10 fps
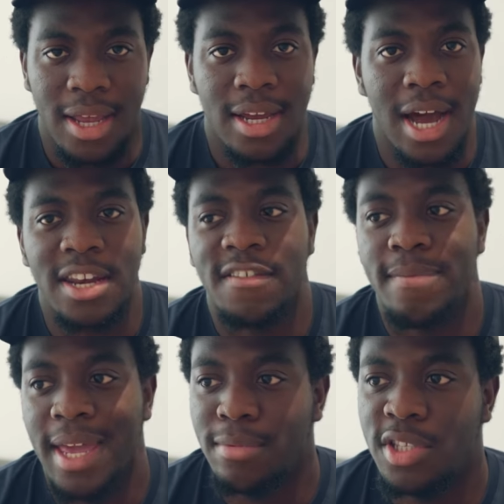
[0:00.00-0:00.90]
and kind
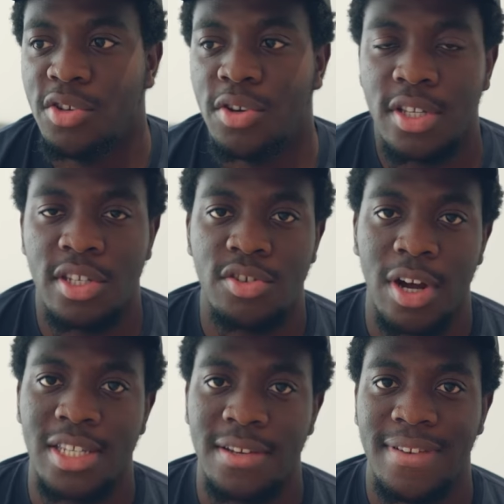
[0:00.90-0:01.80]
of be able to
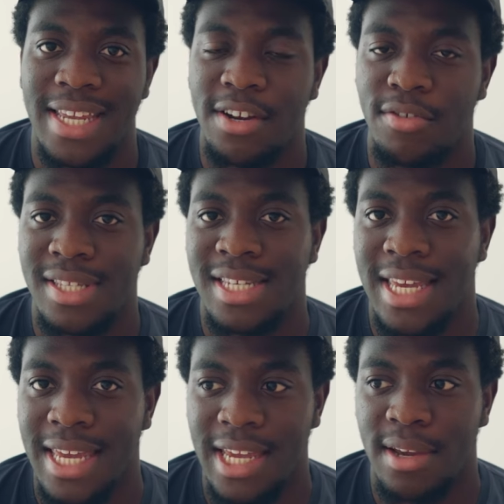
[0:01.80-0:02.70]
constructively
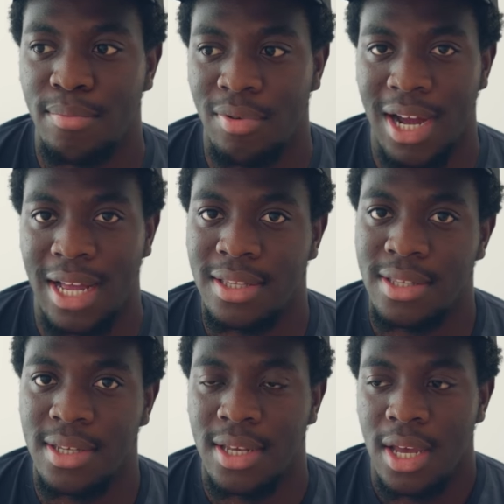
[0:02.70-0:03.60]
critique
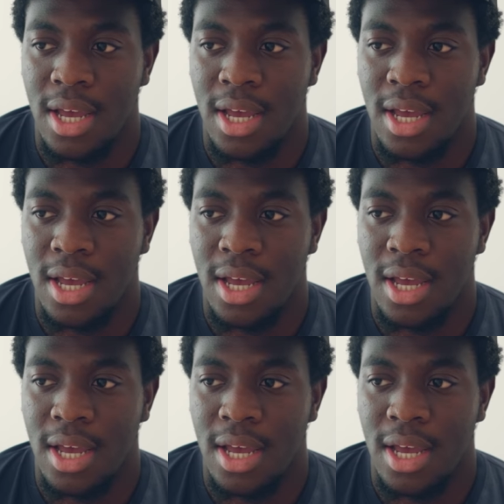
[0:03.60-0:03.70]
brands